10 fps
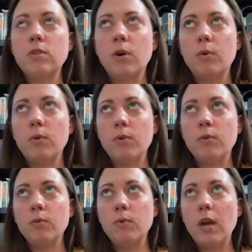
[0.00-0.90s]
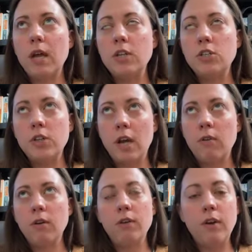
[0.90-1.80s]
So in
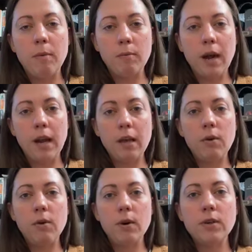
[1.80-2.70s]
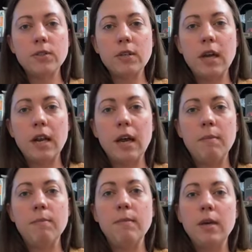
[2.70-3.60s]
general, if I'm riding a horse and
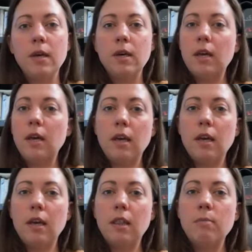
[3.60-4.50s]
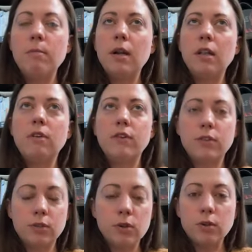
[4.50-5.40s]
I'm in the middle of a
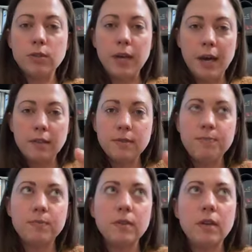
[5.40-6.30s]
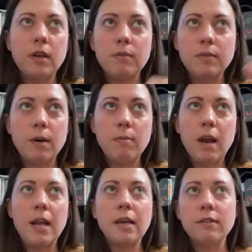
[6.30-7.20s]
circle size, I'm
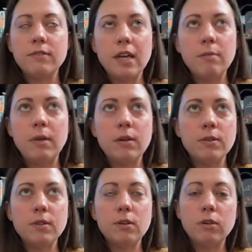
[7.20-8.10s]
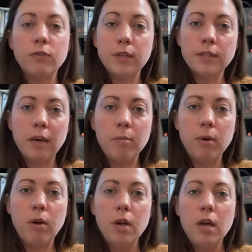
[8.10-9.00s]
riding a 10-meter circle, for
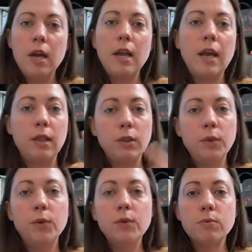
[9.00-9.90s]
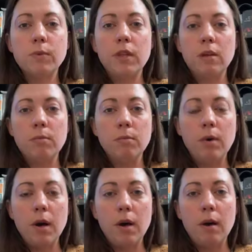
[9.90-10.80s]
example, and I lose rhythm,
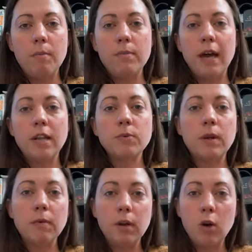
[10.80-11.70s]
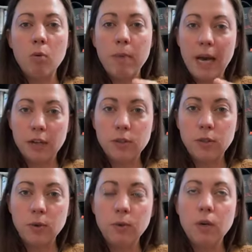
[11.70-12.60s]
that is when I'm going to go back
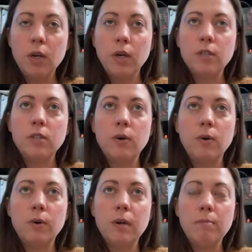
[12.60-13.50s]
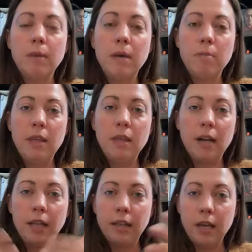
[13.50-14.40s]
to. So it might be that
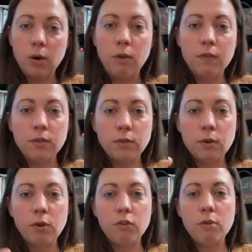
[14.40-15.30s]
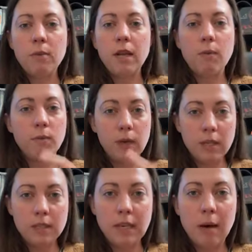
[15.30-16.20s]
I let go of the circle for a minute,
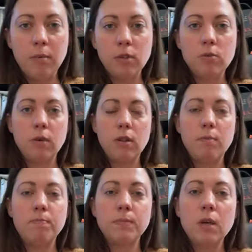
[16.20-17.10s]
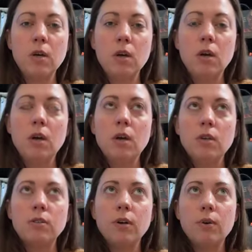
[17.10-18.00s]
reestablish rhythm.
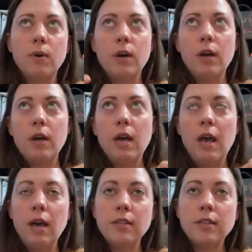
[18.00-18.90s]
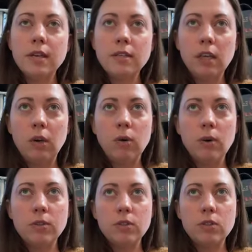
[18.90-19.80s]
So assessing your
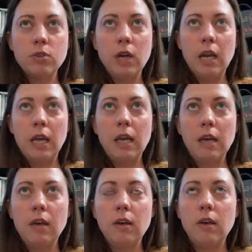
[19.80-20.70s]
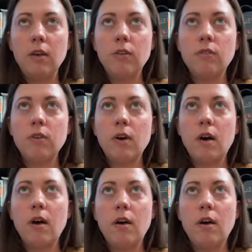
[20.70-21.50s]
horse's training is